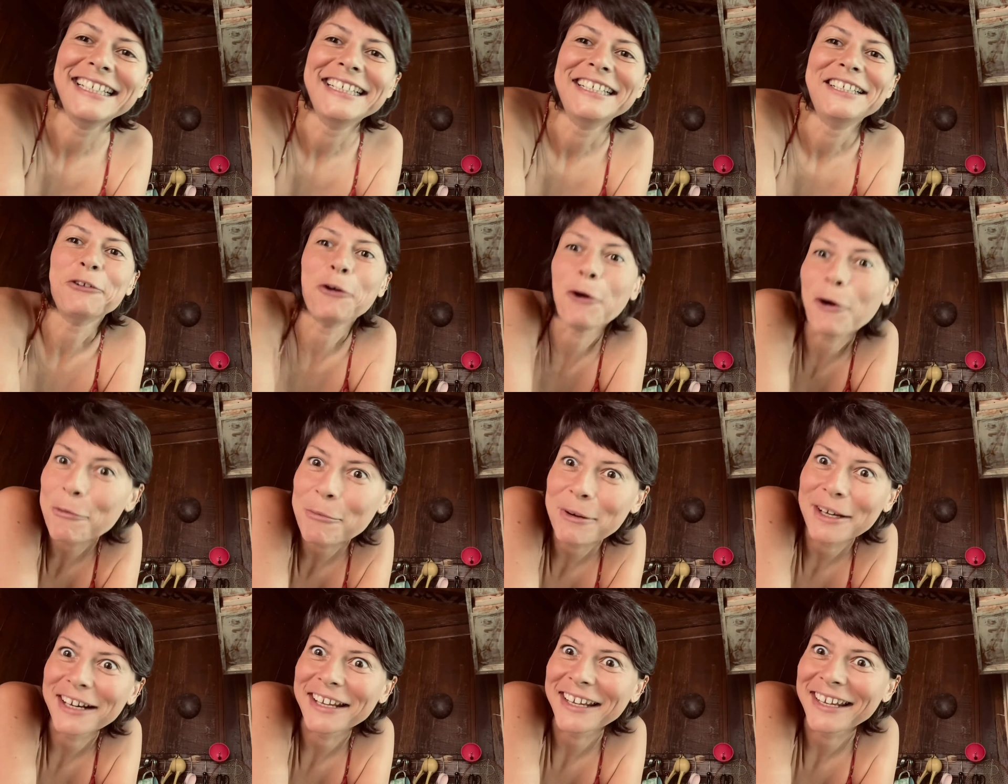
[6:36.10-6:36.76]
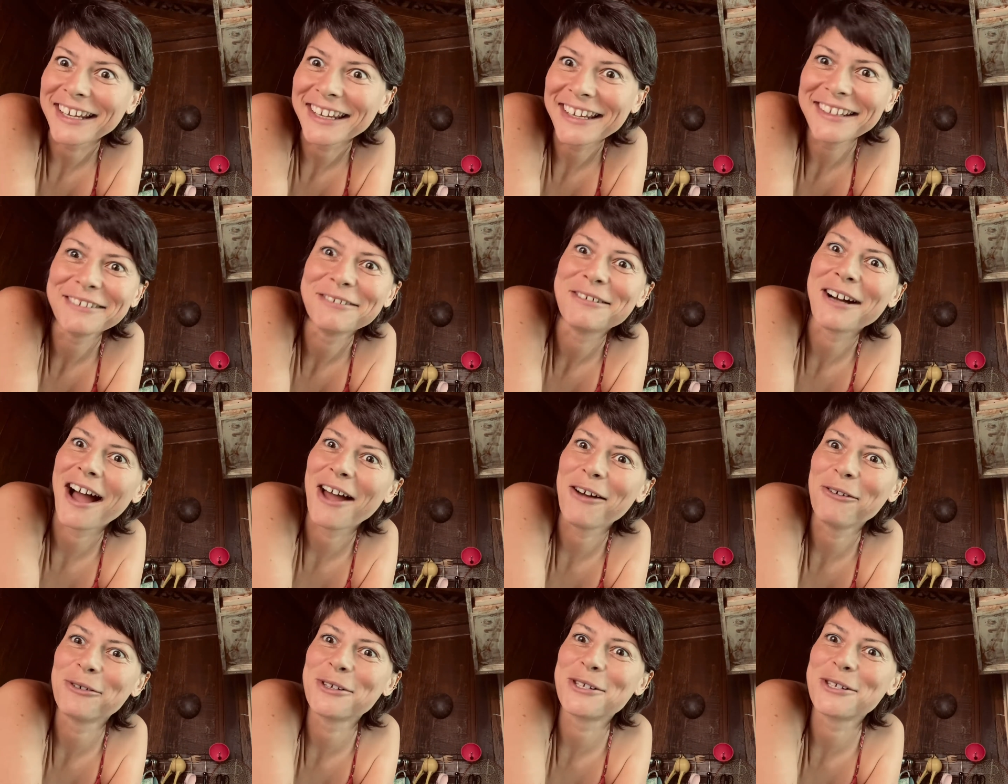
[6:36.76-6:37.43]
Normally,
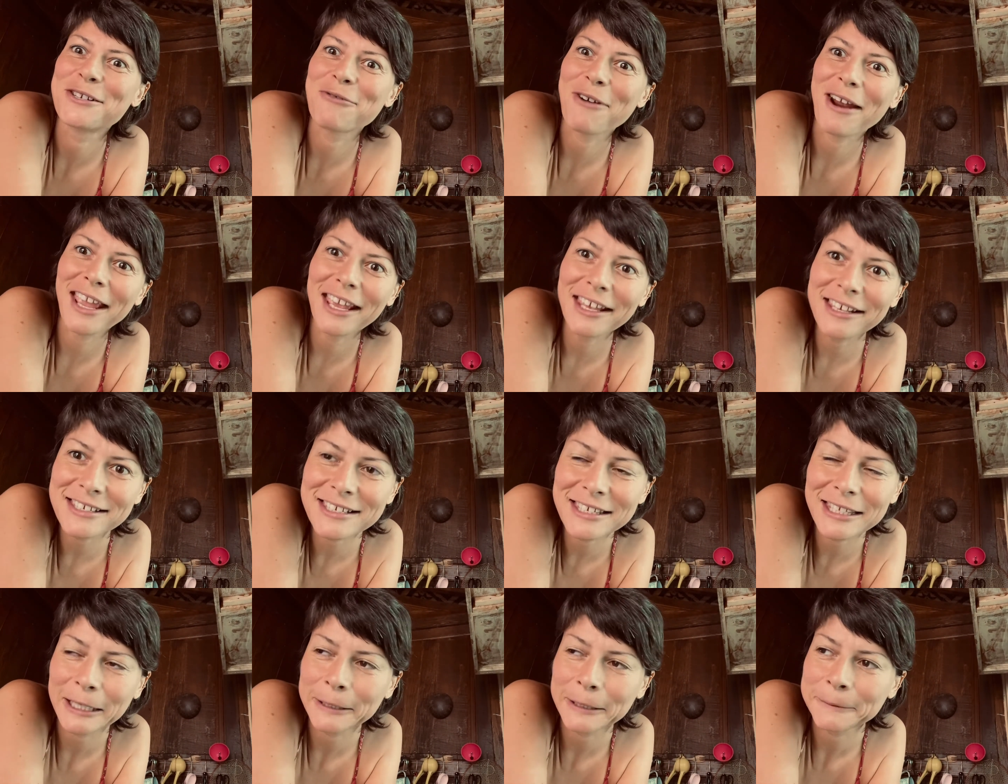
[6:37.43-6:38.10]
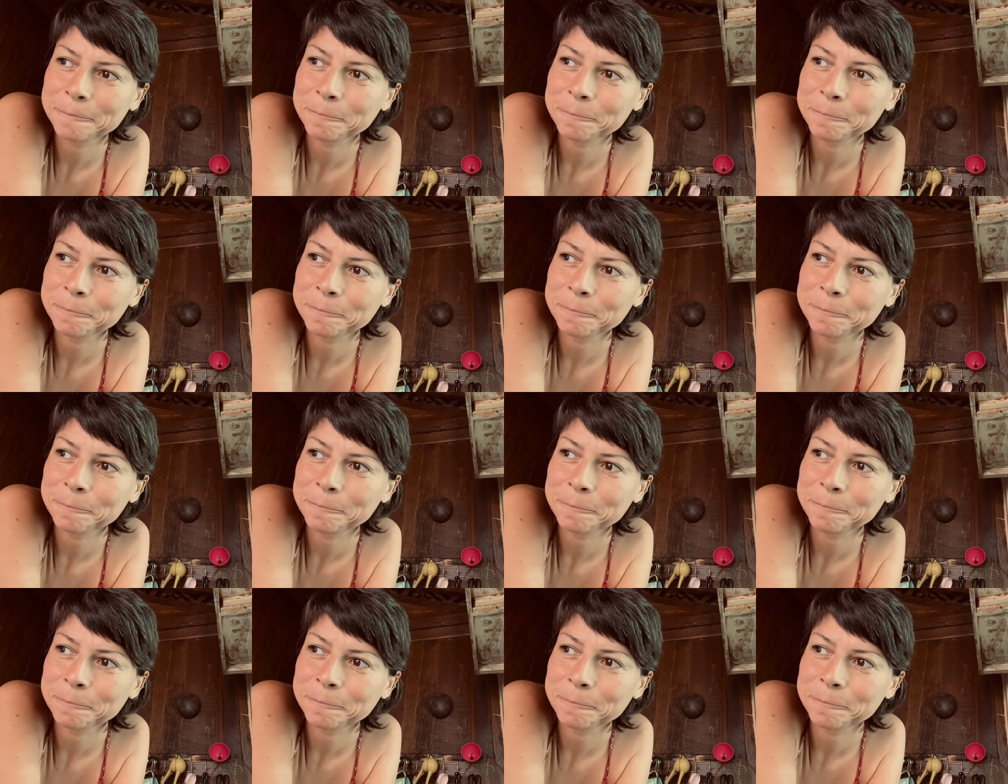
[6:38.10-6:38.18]
I was raised